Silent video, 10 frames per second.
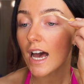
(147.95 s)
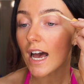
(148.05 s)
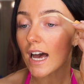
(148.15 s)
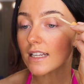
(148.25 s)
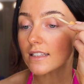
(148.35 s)

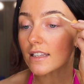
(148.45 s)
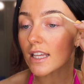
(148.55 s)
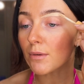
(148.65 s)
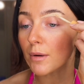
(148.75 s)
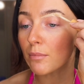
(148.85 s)
and
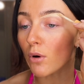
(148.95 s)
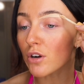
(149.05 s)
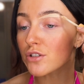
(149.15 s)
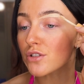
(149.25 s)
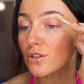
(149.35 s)
they were
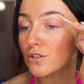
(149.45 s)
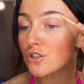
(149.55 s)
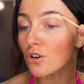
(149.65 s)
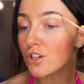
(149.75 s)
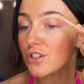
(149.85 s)
born to
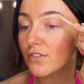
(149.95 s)
George